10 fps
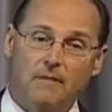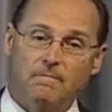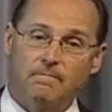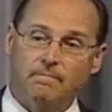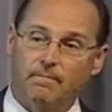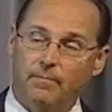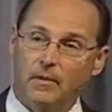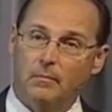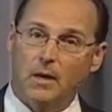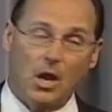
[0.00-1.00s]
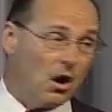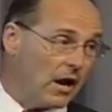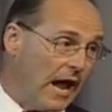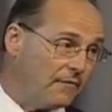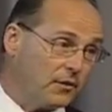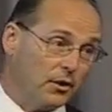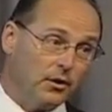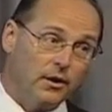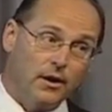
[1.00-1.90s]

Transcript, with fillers: I mean, long after